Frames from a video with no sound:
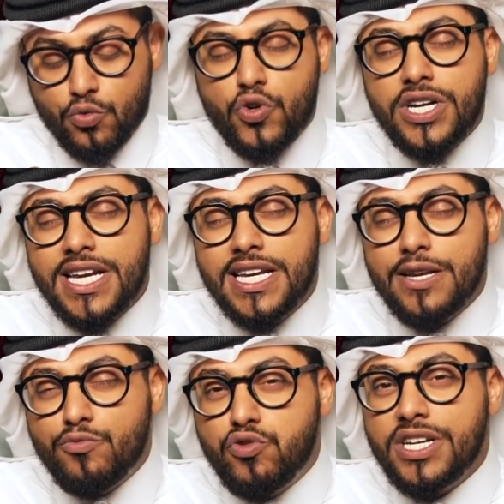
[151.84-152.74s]

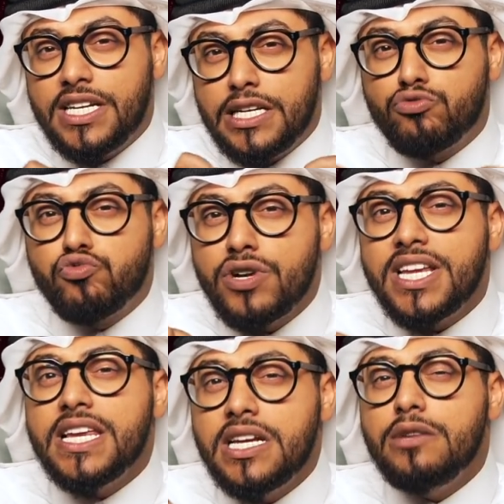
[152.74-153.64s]
really, really,
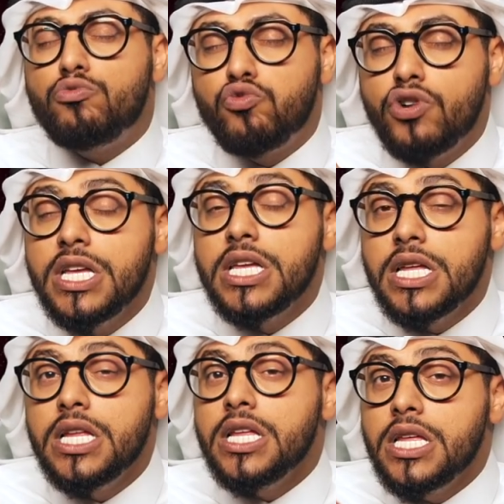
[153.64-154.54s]
really,
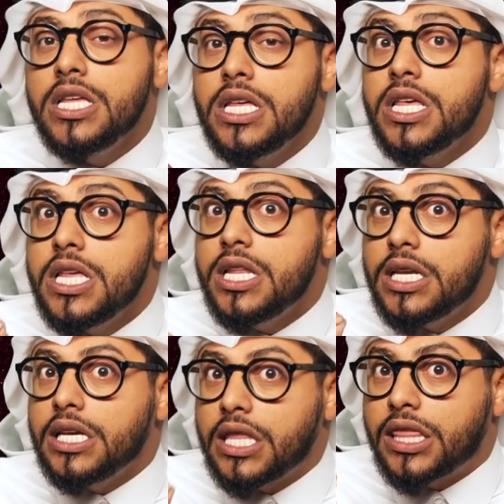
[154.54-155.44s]

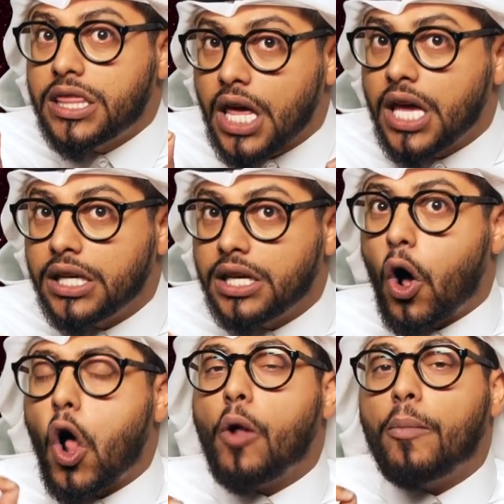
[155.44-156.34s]
really thin,
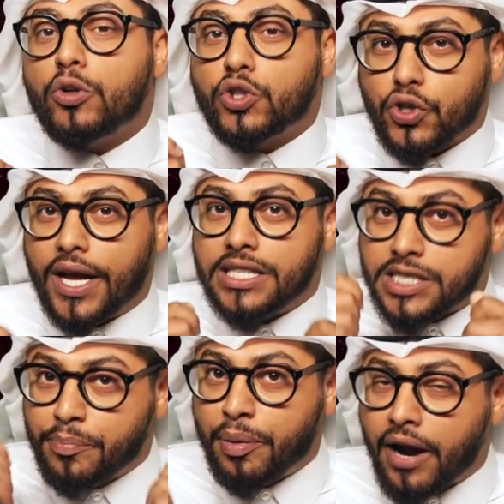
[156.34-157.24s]
almost
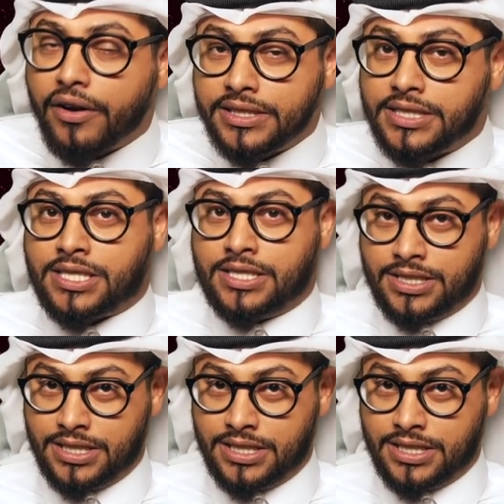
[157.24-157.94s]
transparent,